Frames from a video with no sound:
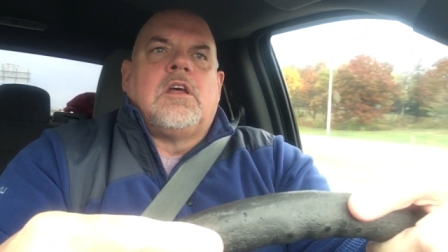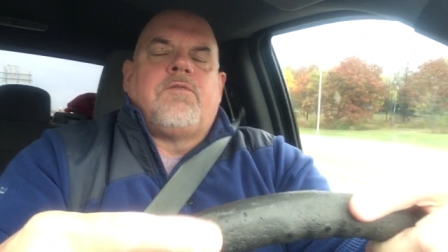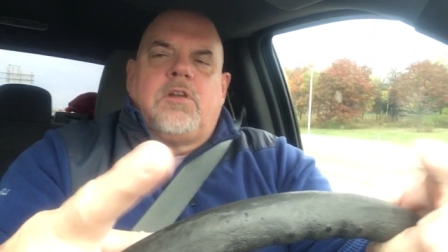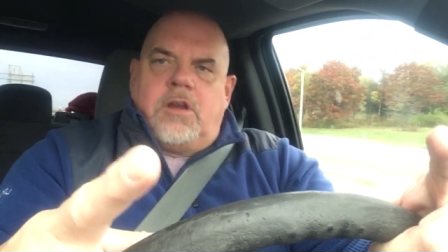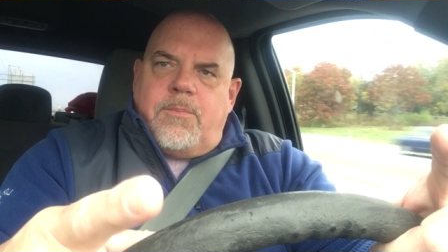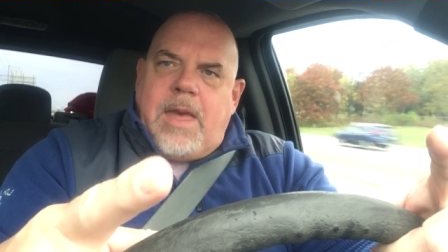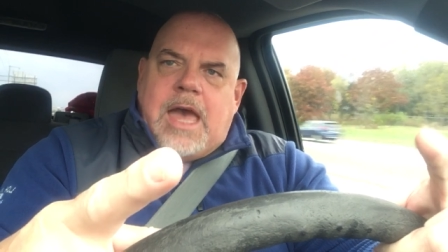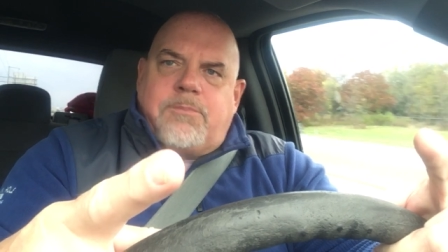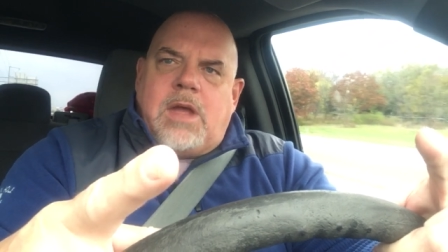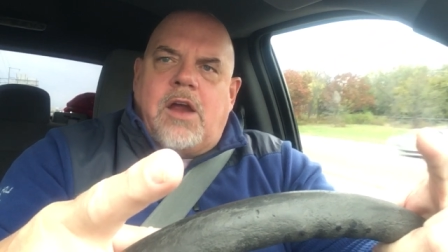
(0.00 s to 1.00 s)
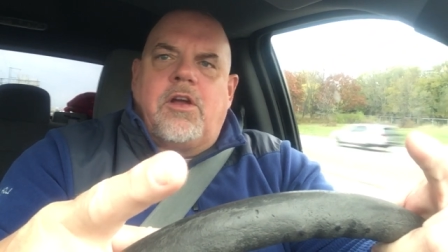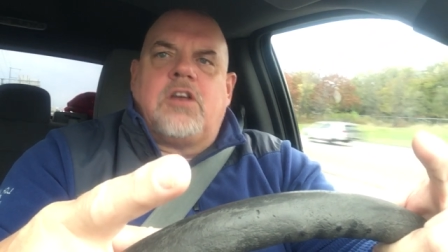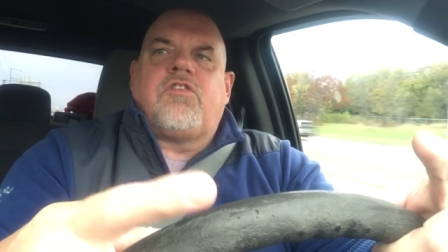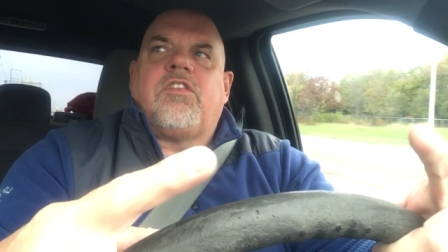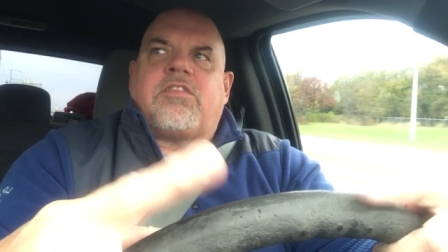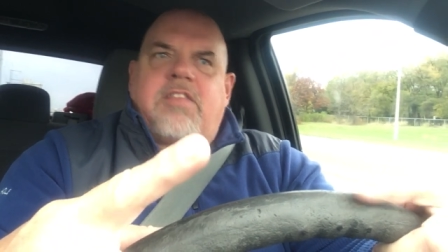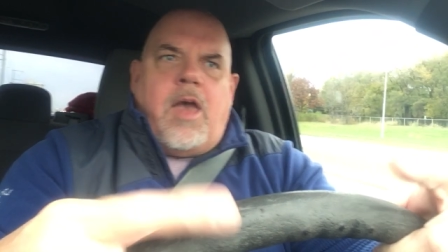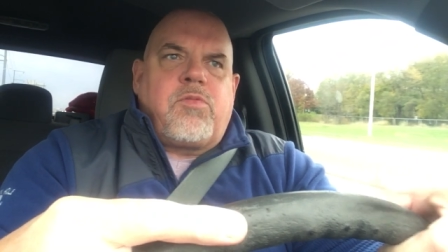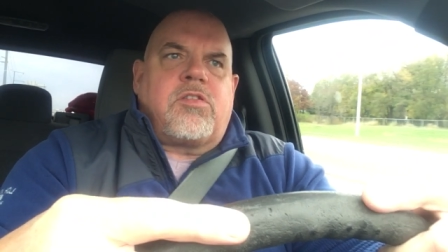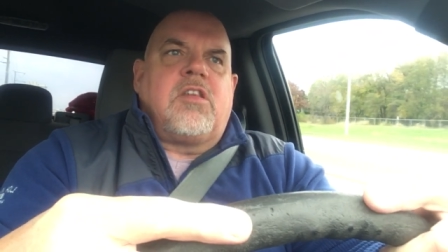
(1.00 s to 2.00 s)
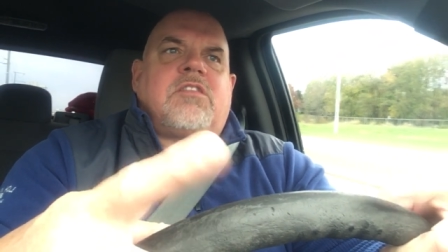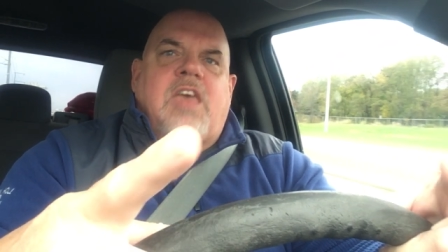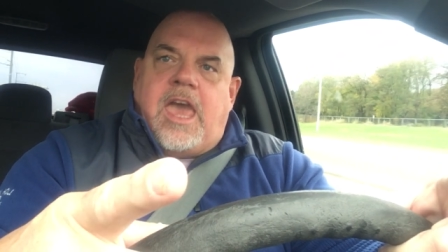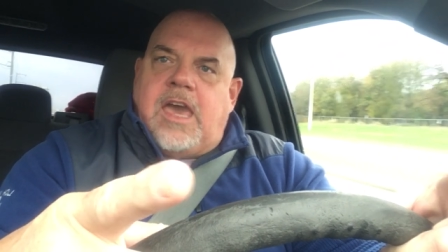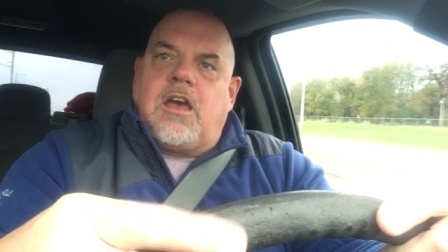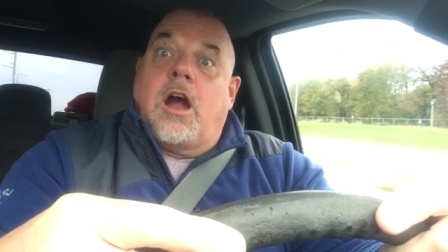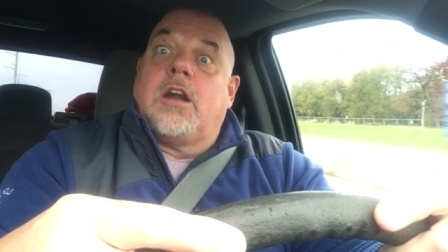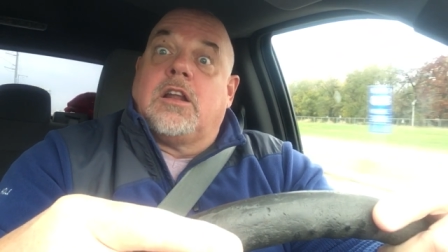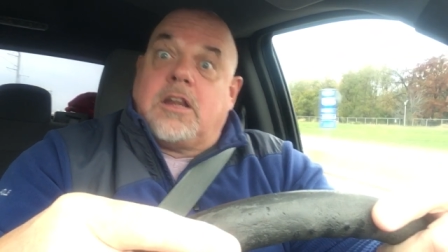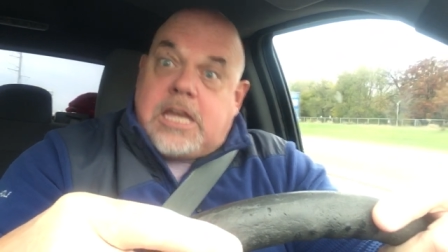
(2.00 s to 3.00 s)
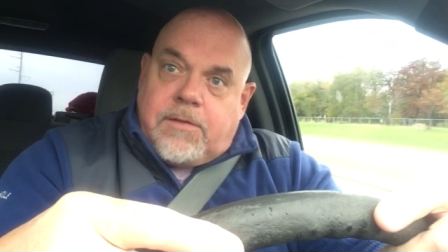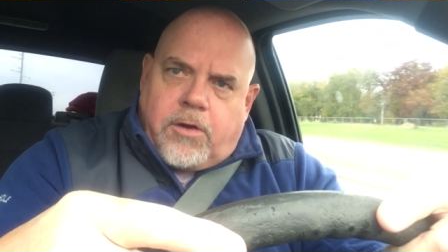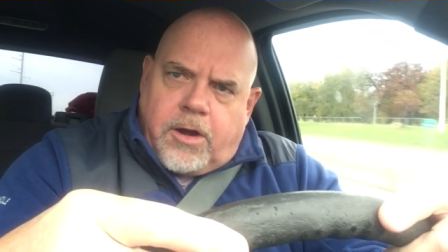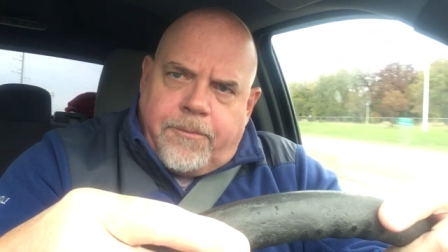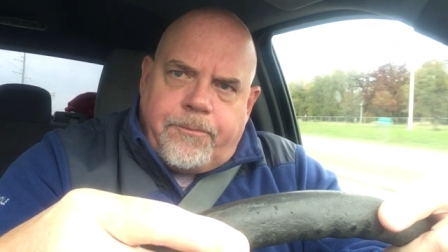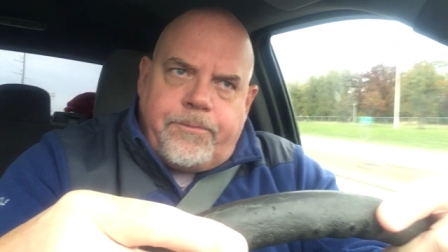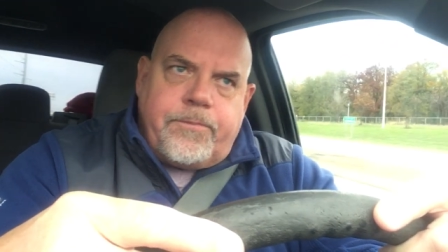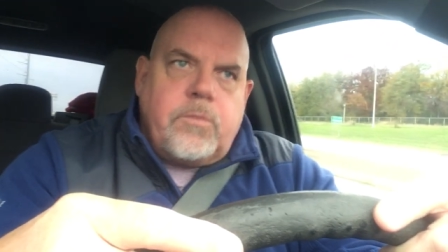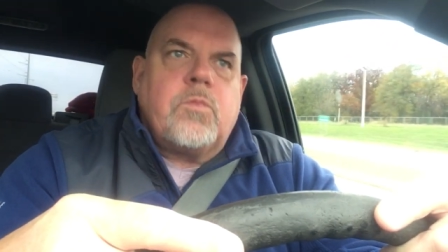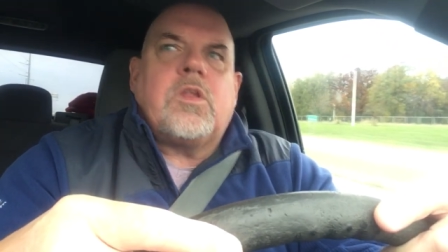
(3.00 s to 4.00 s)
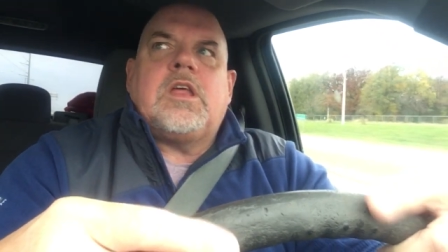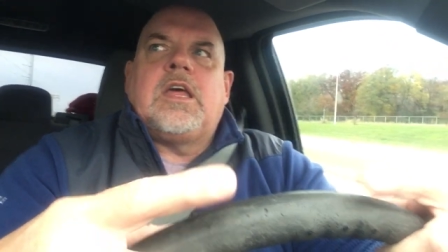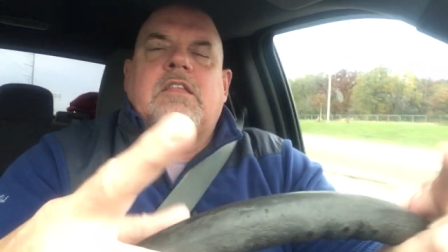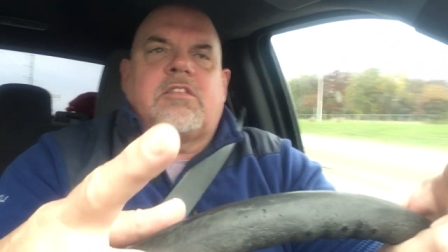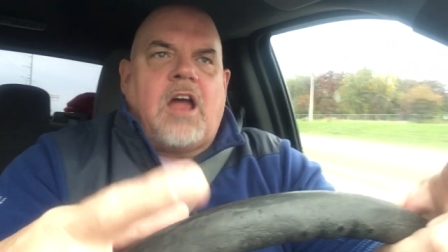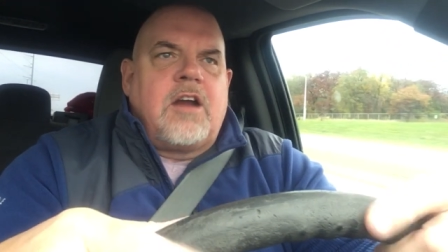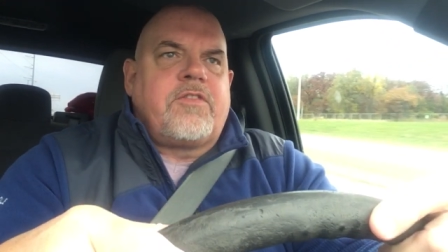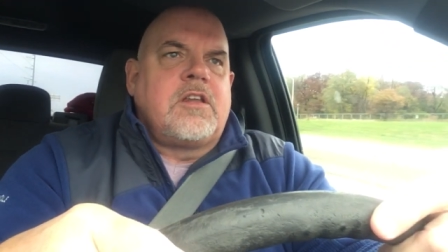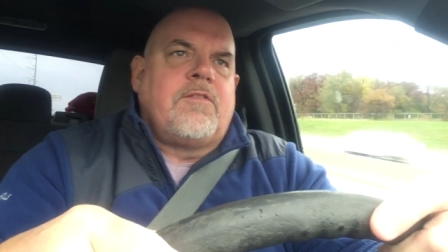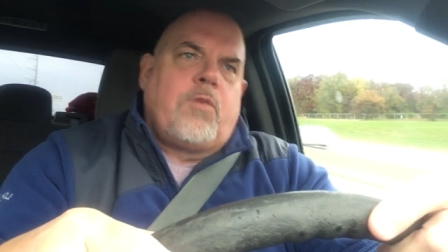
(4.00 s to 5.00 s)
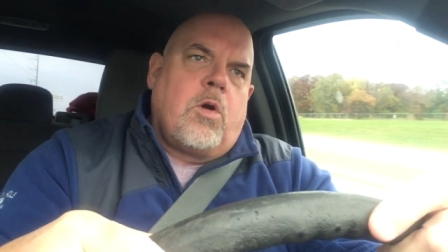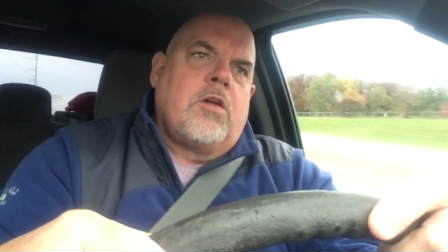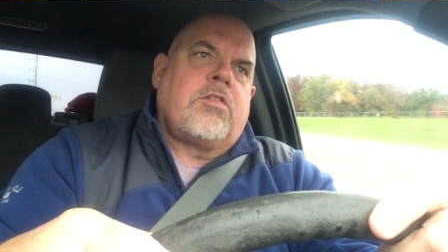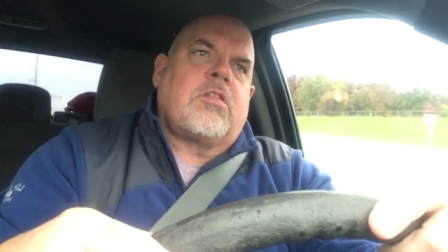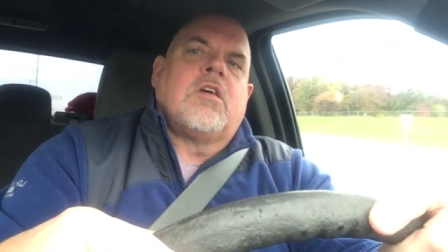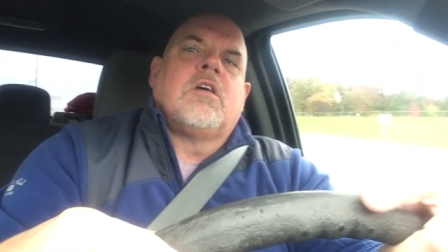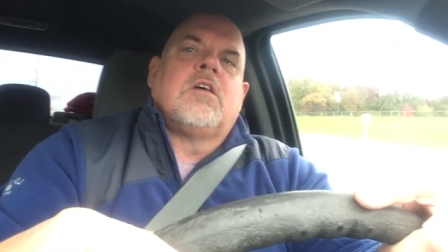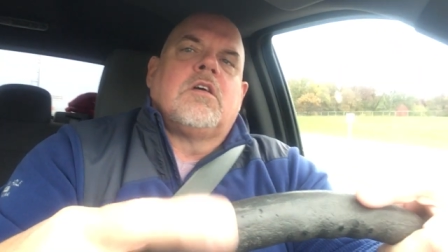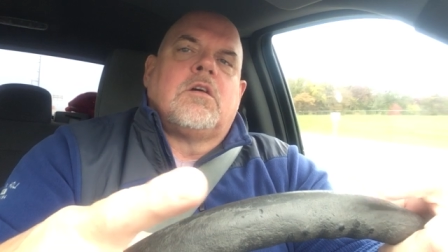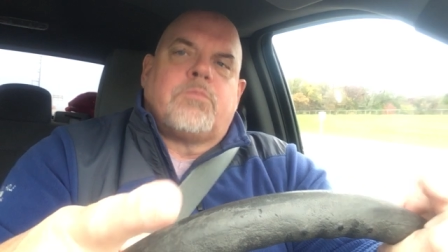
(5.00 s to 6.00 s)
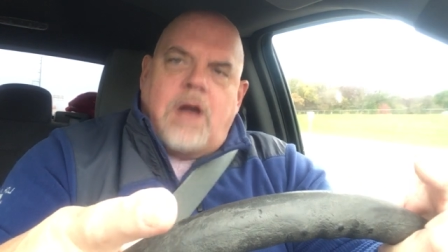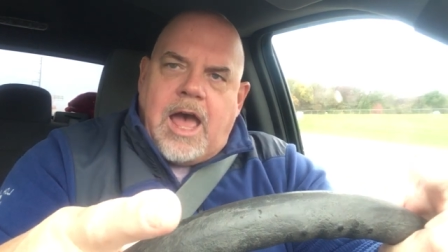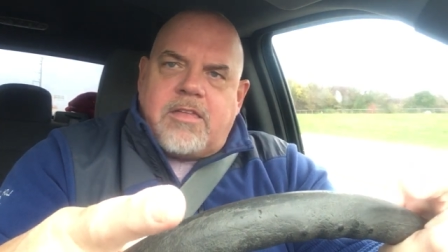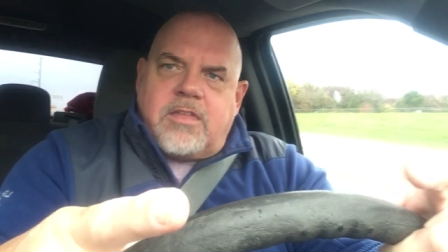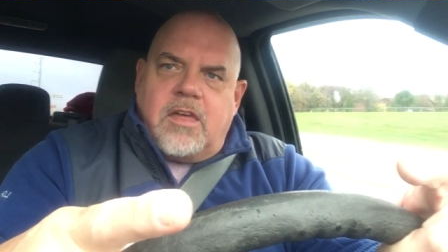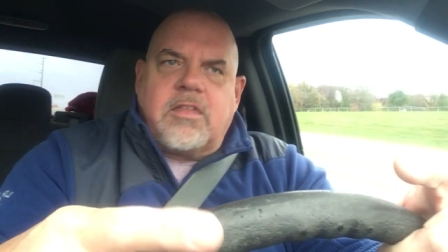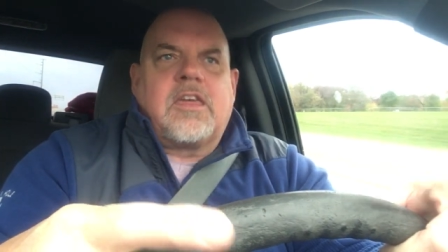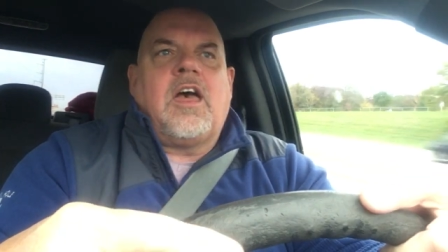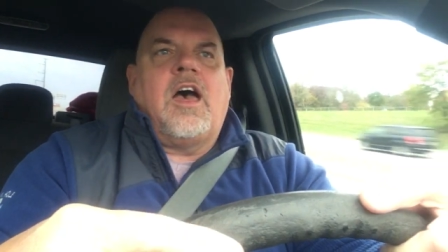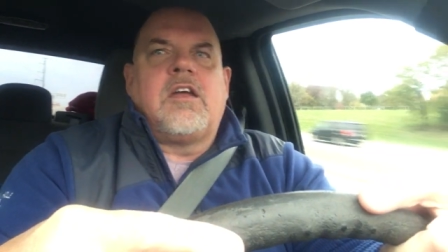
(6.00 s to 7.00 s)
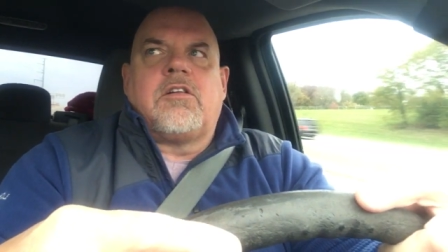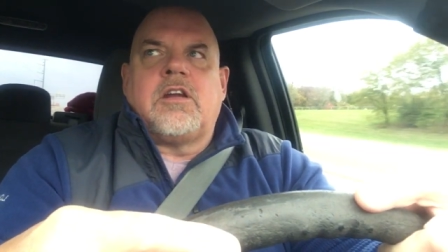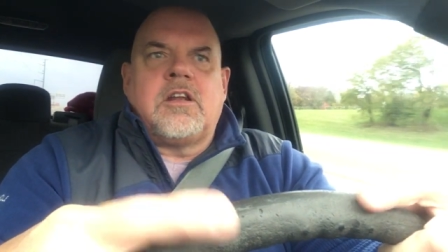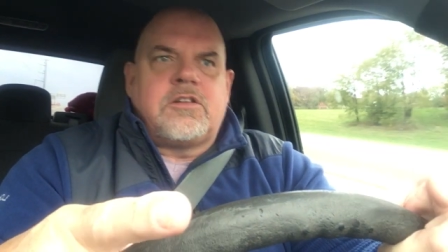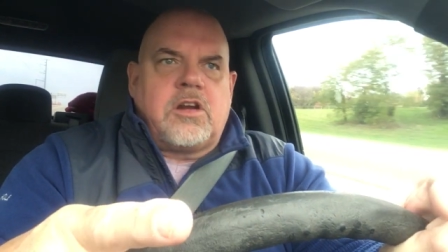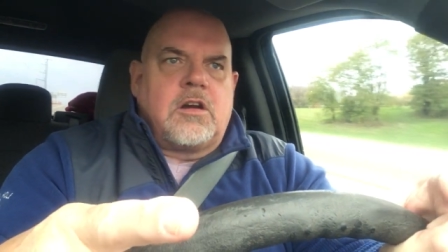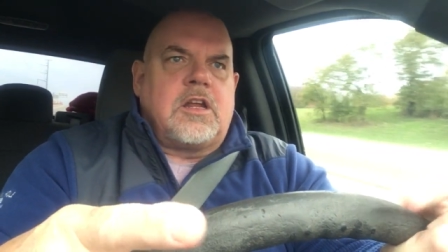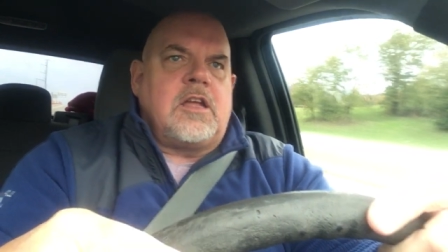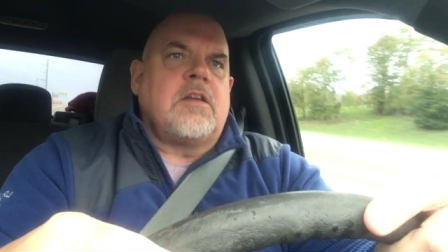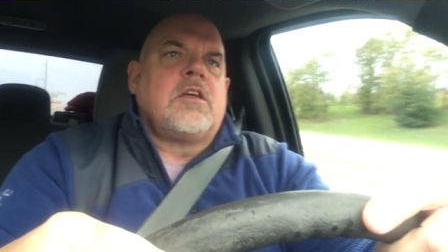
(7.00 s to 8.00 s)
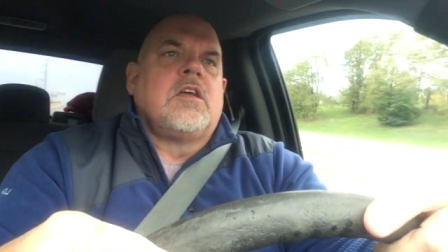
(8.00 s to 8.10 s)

If you're in a bad marriage, the steps to take are to leave her and start the divorce process, hire an attorney,